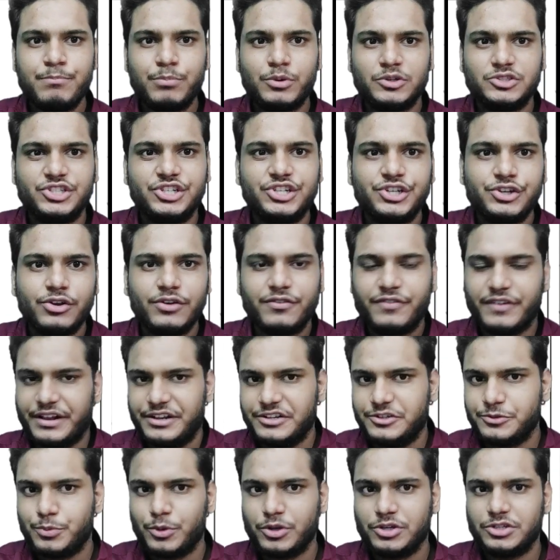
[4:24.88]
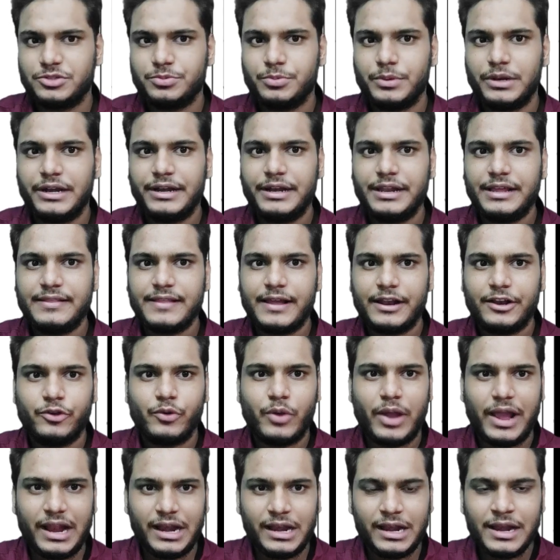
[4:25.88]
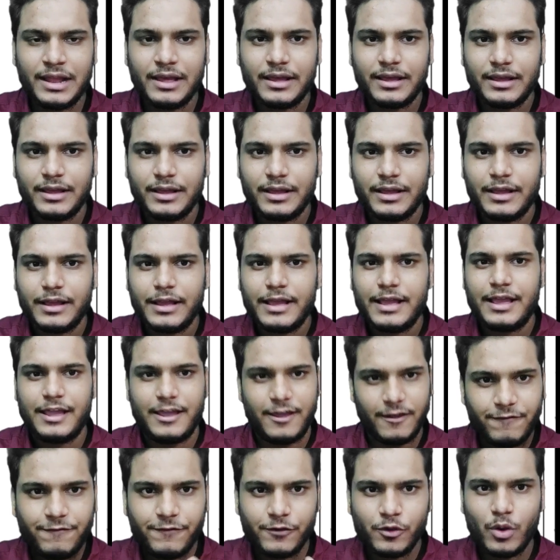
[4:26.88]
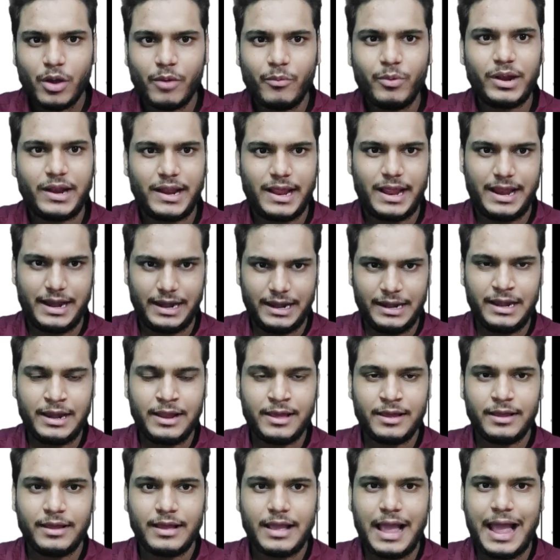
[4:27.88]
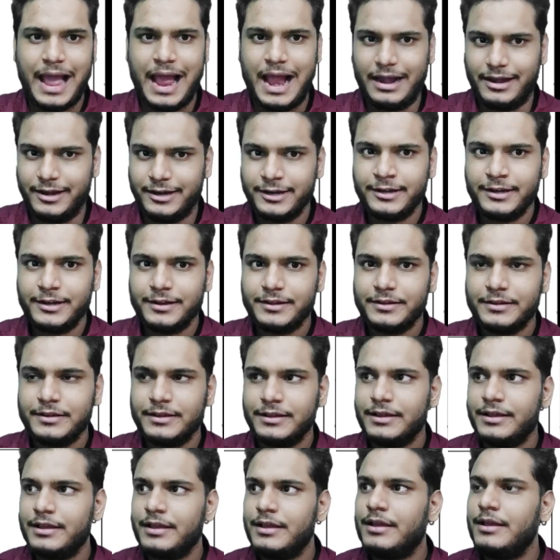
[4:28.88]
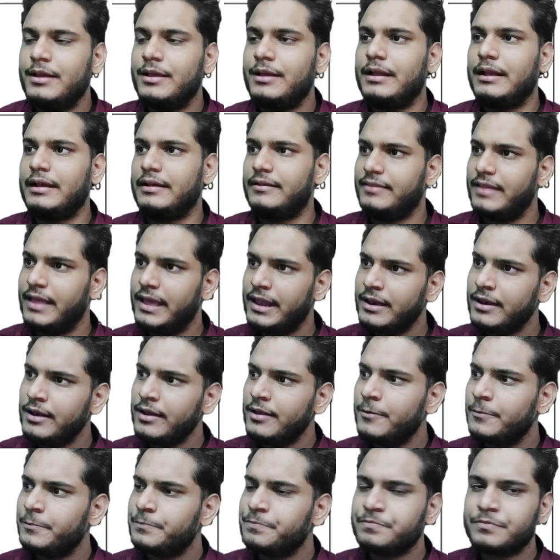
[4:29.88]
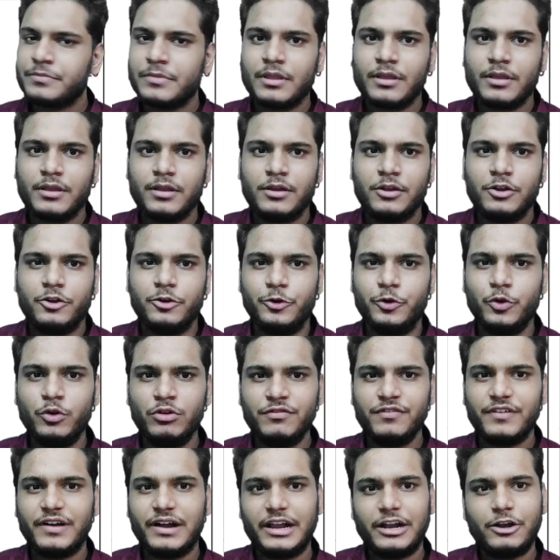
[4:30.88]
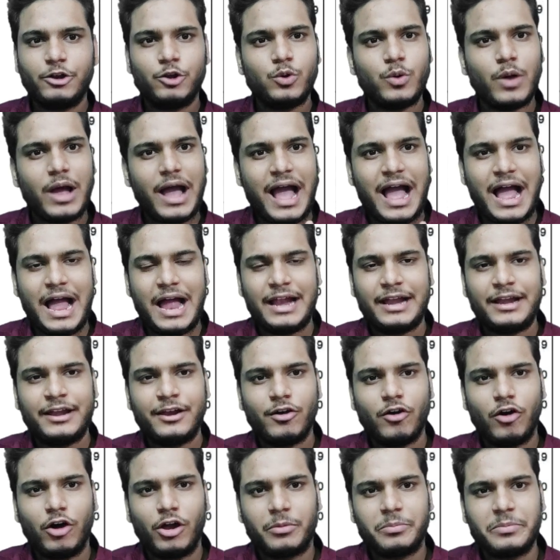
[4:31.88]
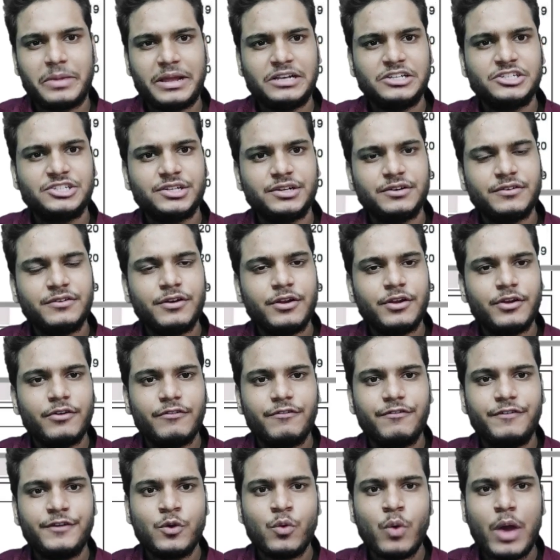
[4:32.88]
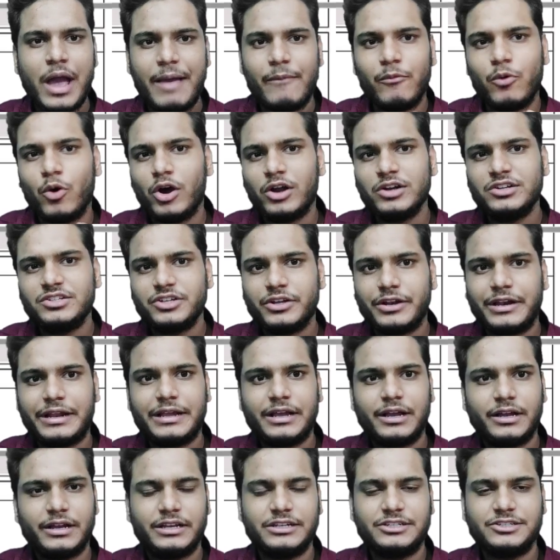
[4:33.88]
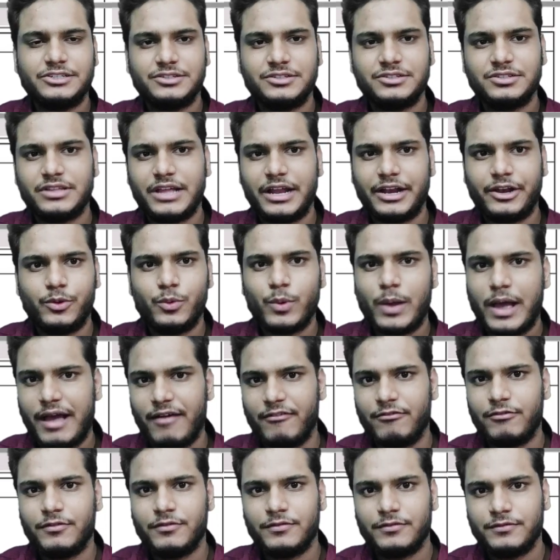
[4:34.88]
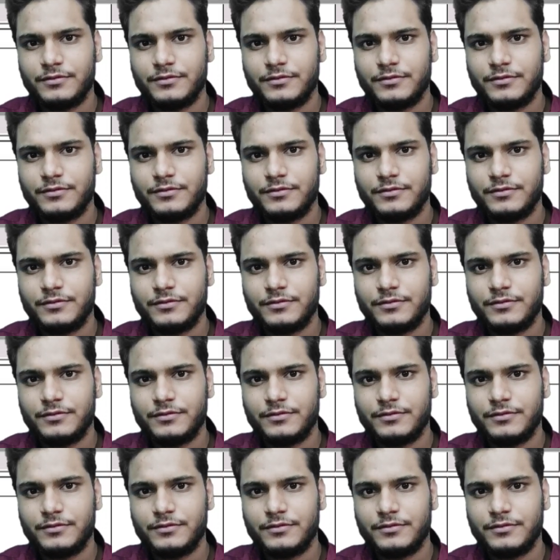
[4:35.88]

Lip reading: position of responsibility that you held, if you ever held, add it, and then don't forget to add or mention few awards or recognitions that you have.